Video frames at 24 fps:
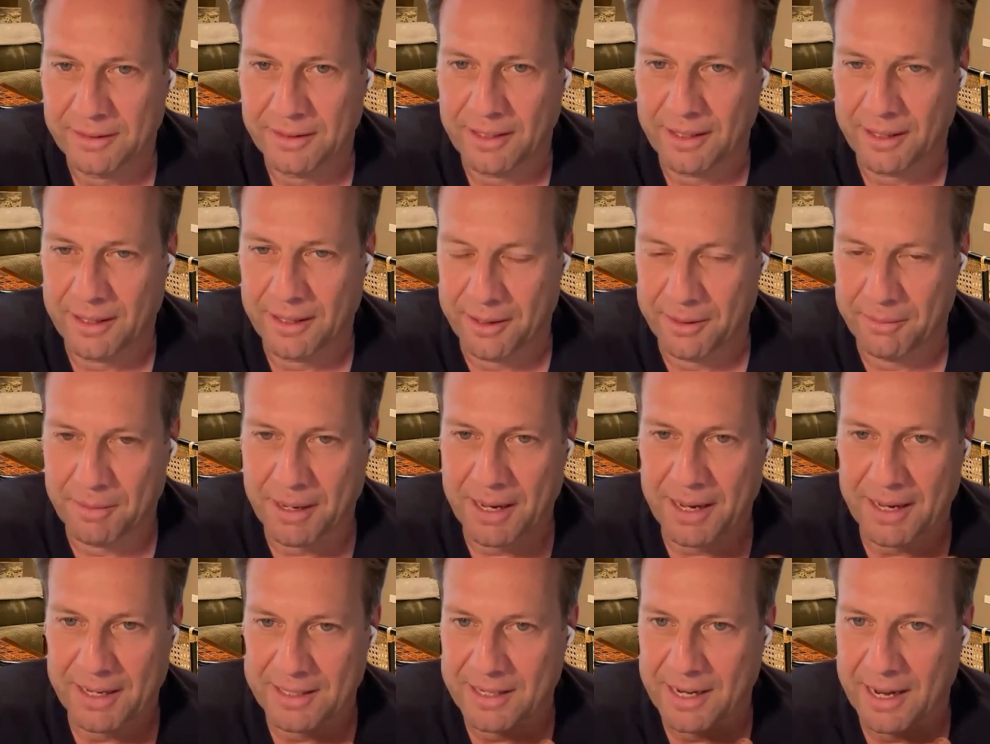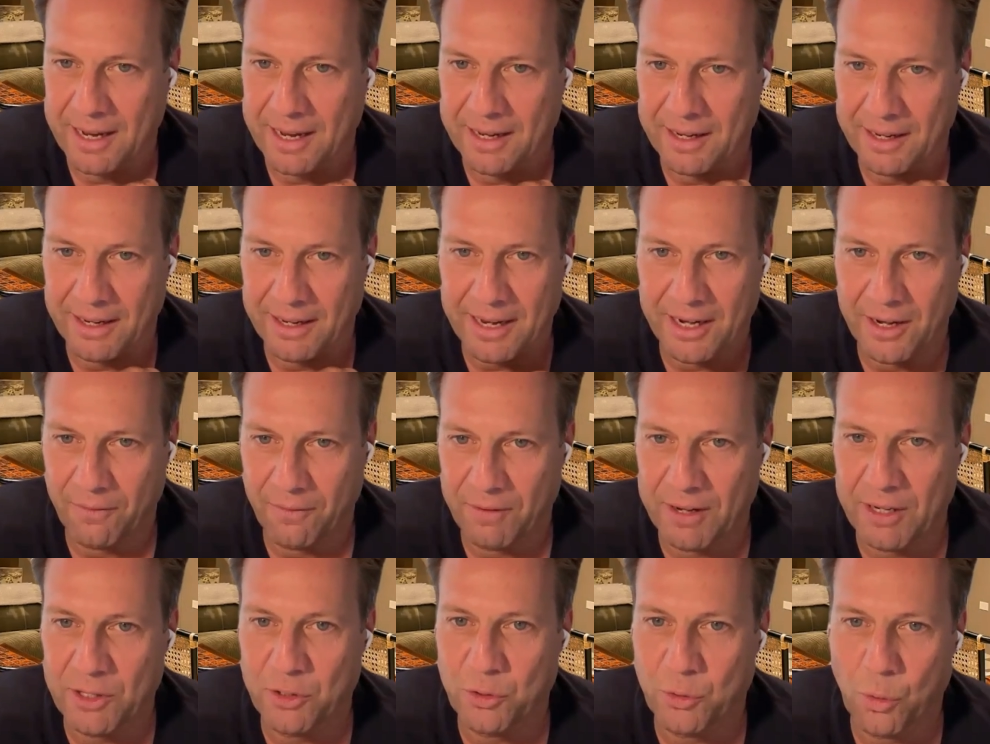as a
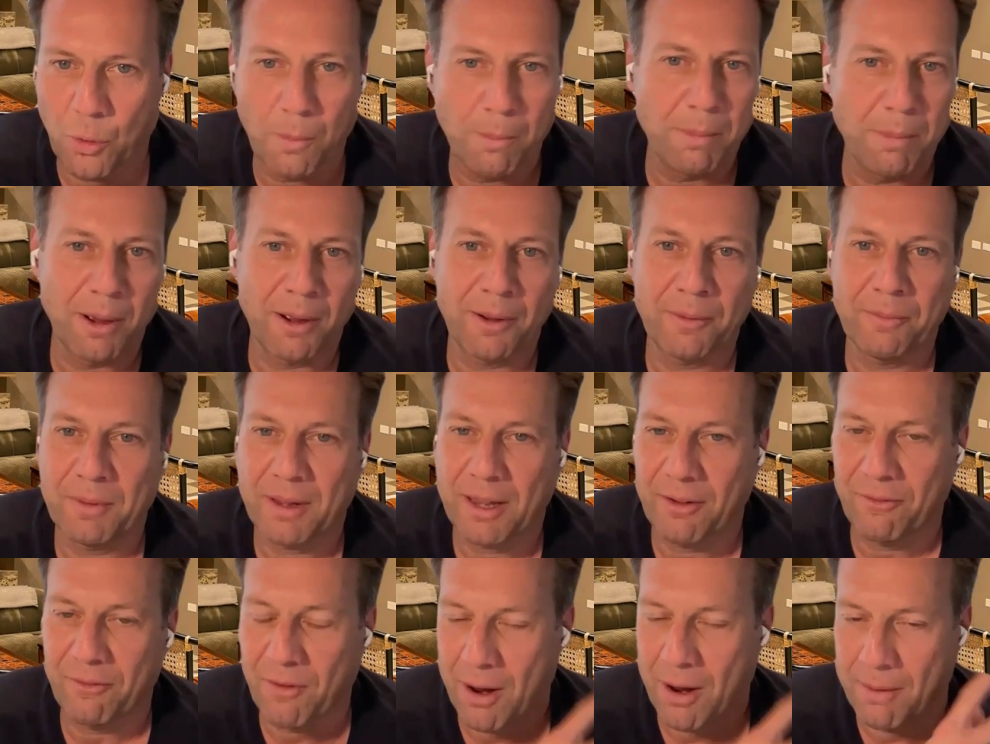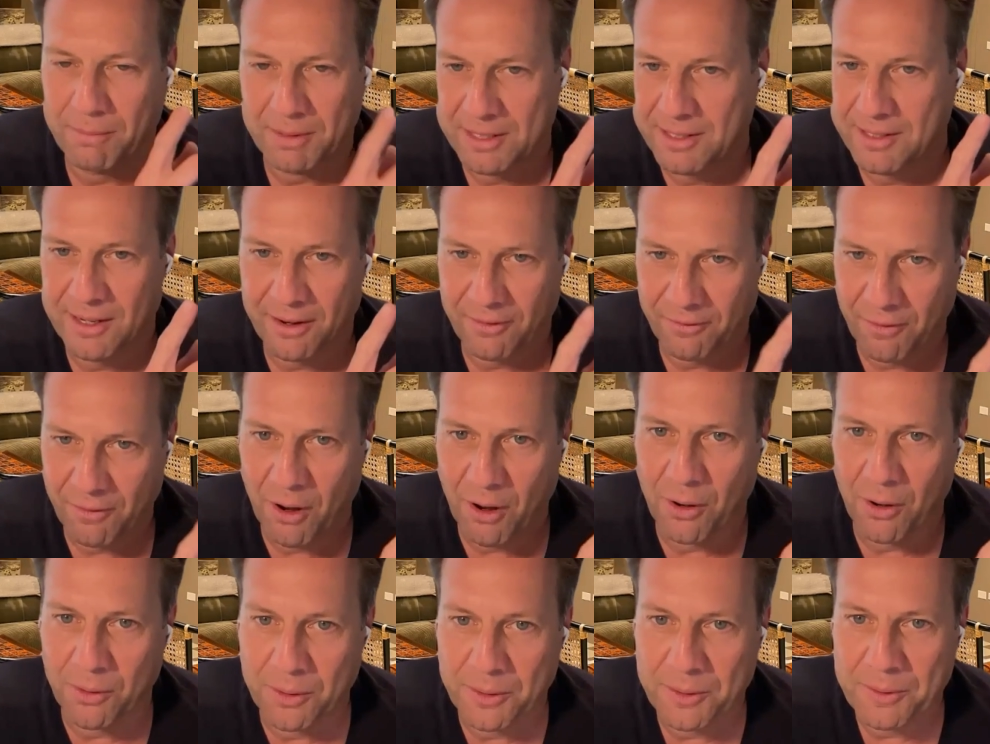individual, but if I'm the
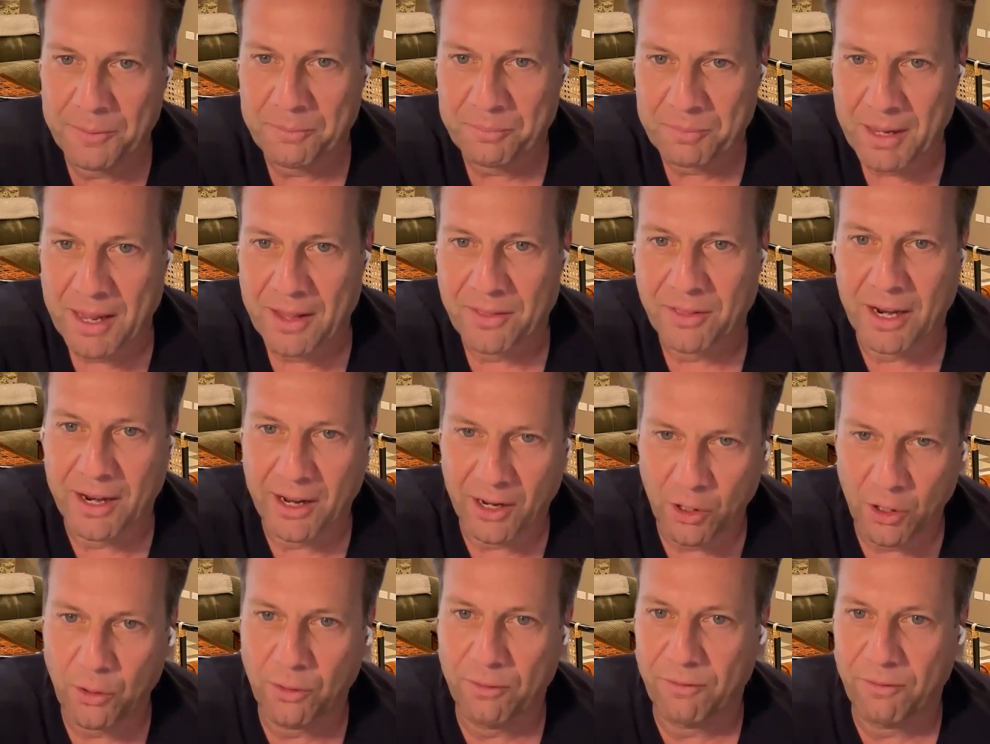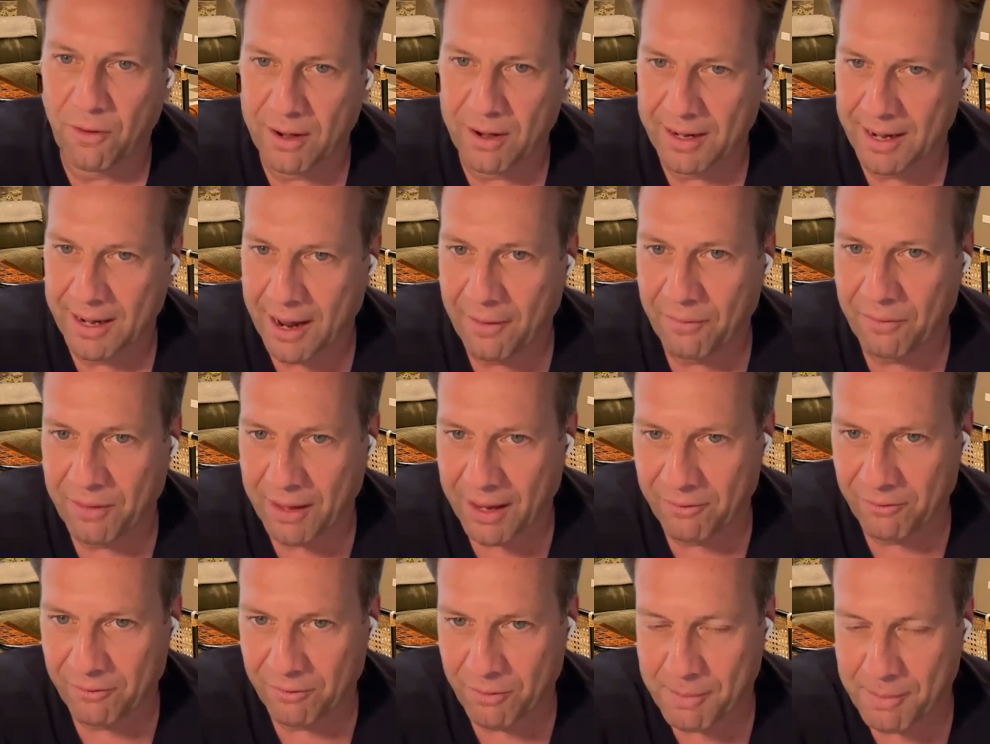CFO, then I could find out that
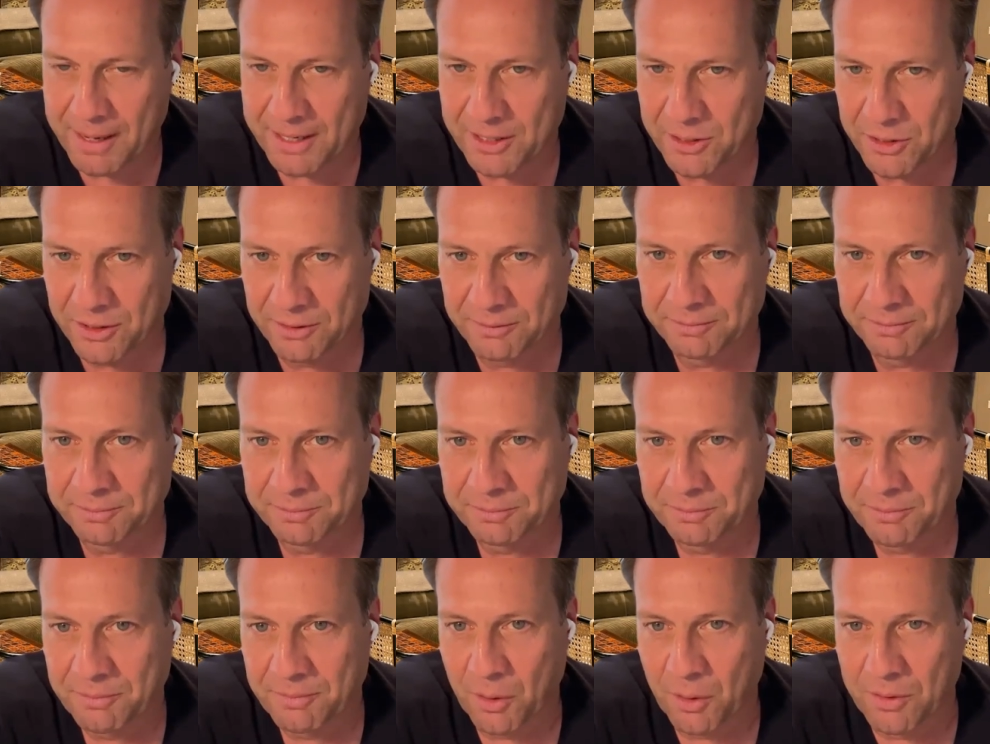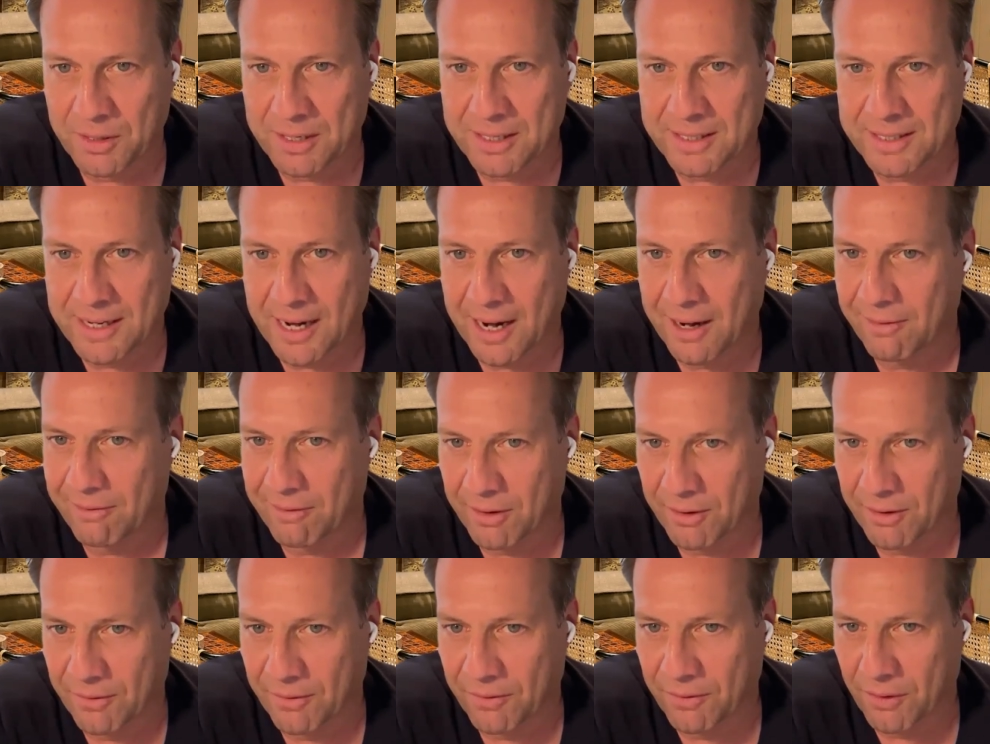information on the salary
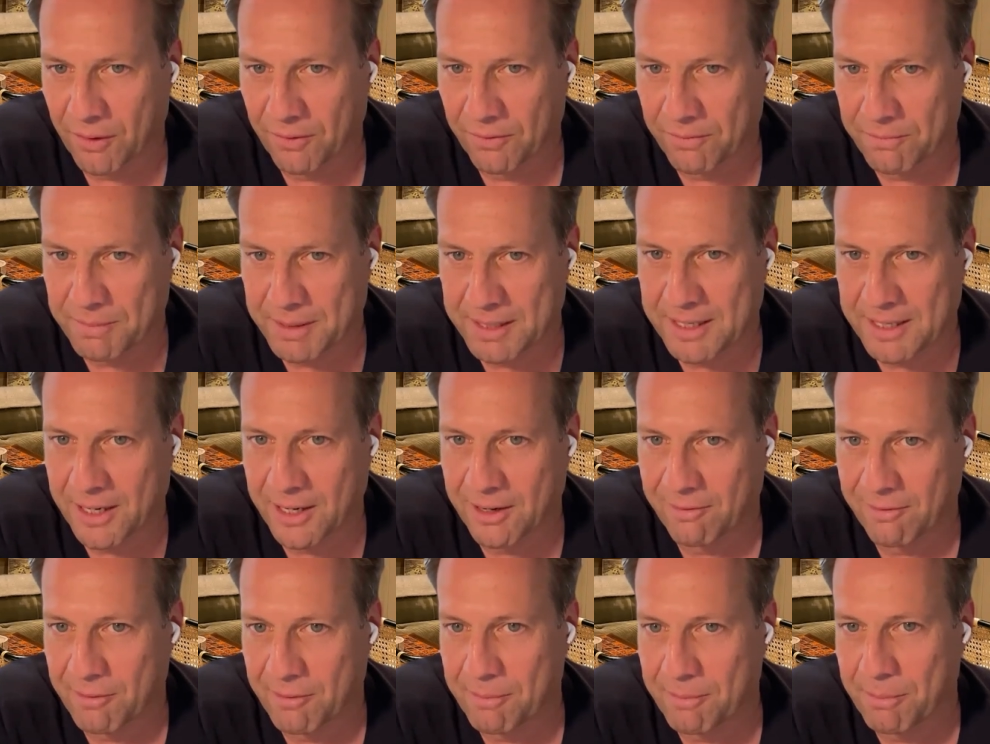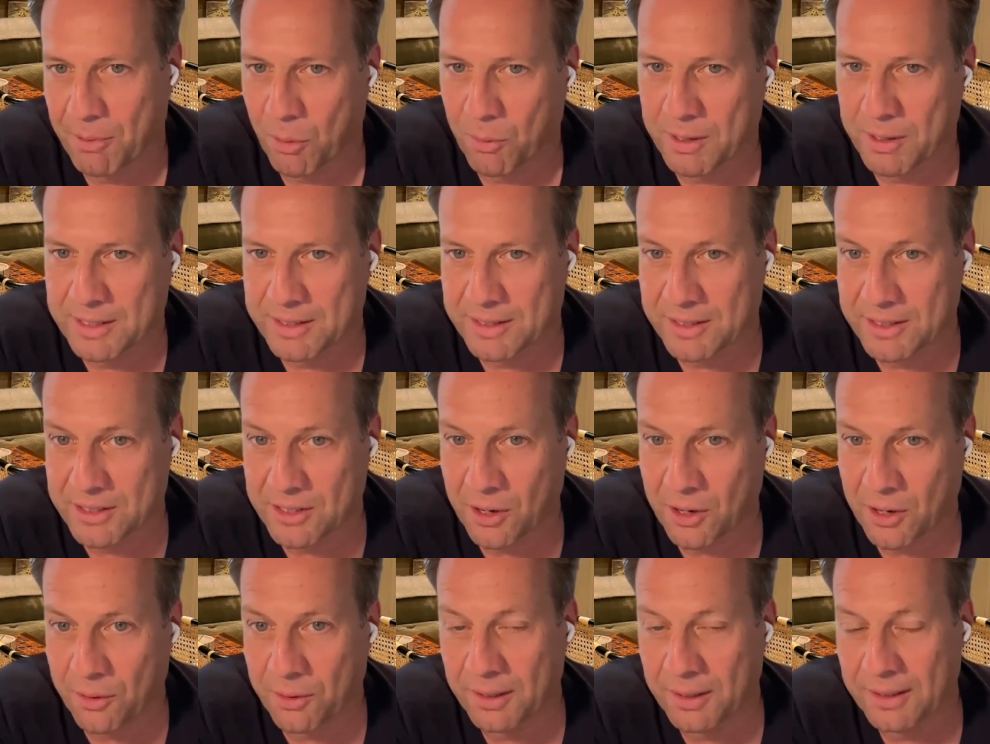of particular employees. And
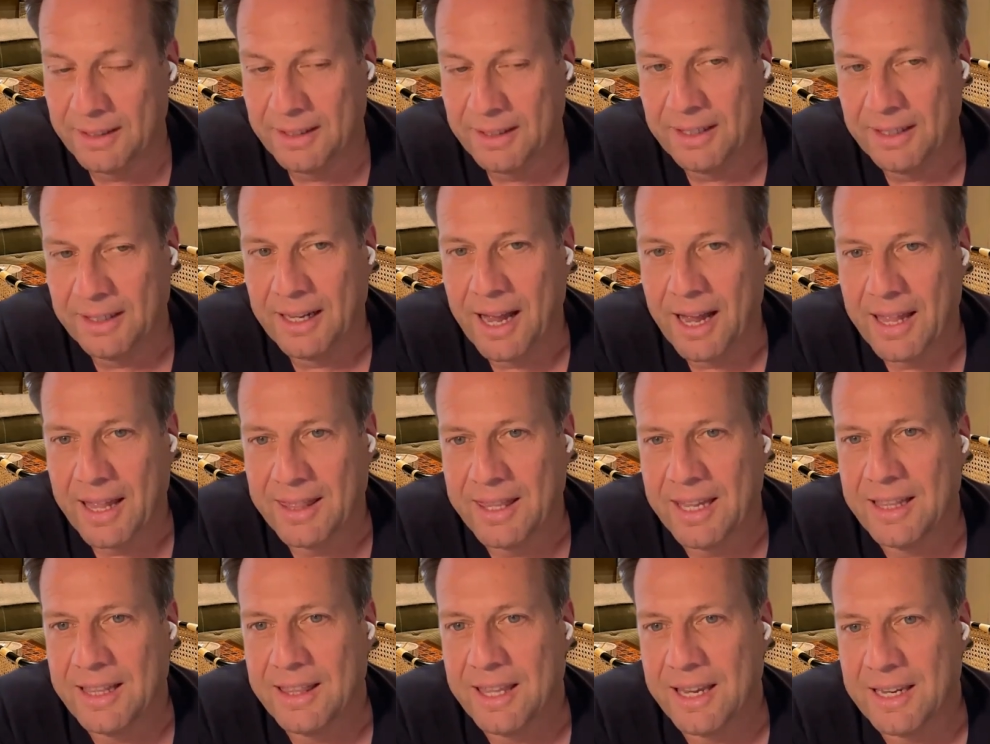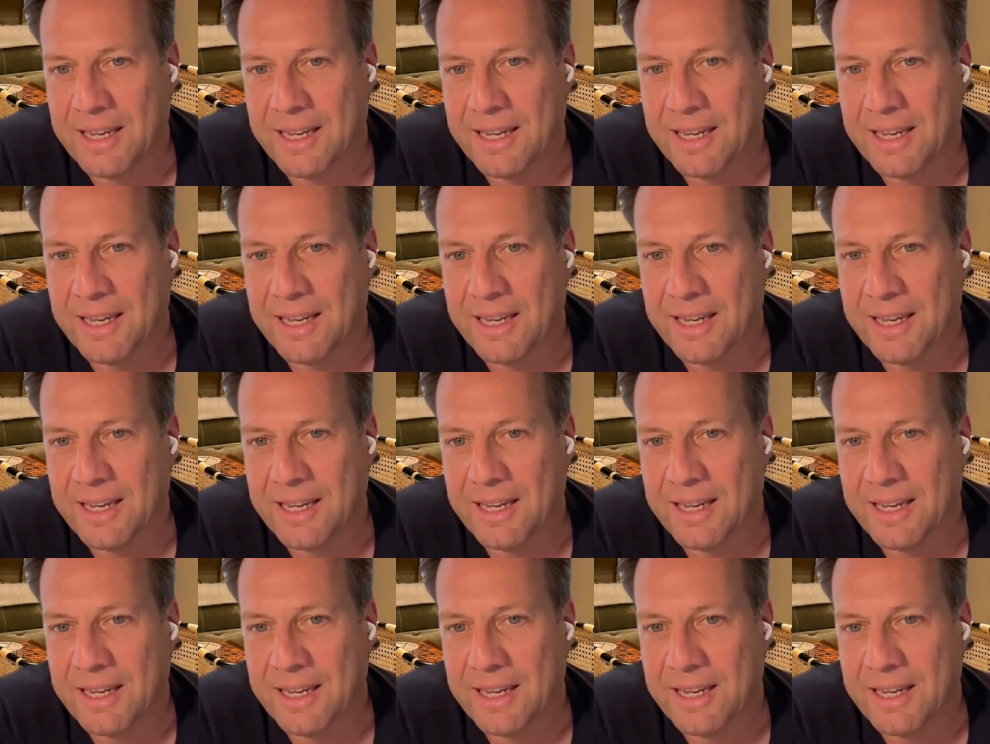so I think